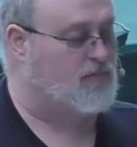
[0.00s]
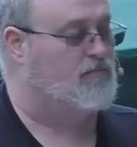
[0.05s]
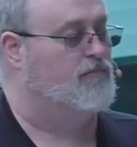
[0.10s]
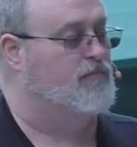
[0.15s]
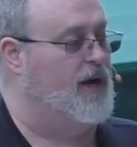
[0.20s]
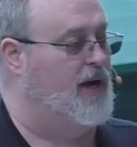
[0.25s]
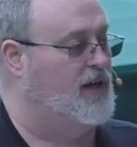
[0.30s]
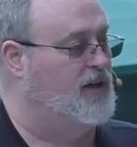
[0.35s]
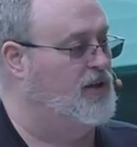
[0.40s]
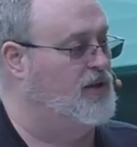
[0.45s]
of
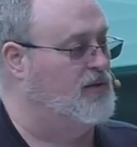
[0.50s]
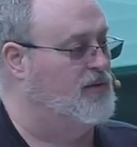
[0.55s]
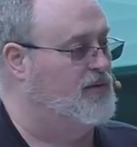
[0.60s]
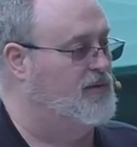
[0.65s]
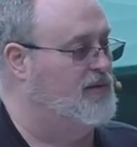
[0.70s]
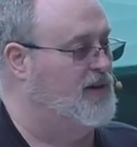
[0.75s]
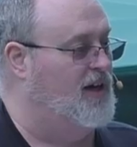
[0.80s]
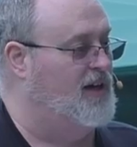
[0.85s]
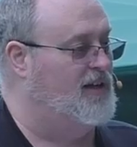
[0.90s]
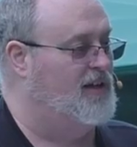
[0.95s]
followers of
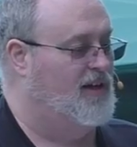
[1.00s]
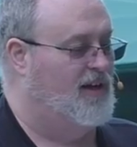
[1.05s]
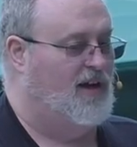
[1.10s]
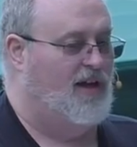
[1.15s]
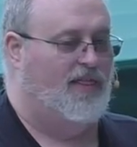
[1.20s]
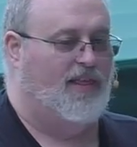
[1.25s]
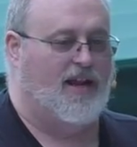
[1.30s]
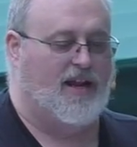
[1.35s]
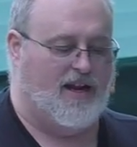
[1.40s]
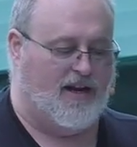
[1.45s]
Yahweh,
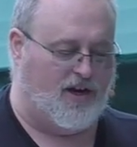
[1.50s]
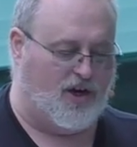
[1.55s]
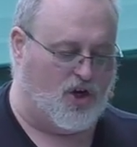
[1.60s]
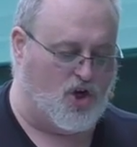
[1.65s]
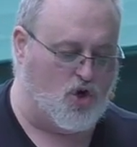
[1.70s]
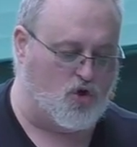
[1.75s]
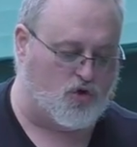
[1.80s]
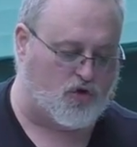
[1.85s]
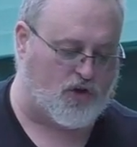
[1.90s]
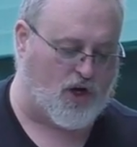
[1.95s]

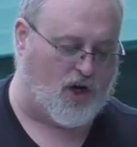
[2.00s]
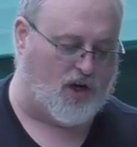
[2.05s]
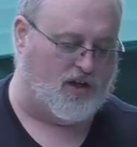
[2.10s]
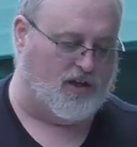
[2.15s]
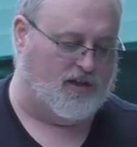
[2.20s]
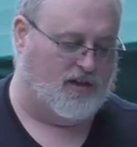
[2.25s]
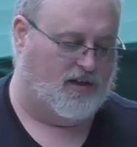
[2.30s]
well then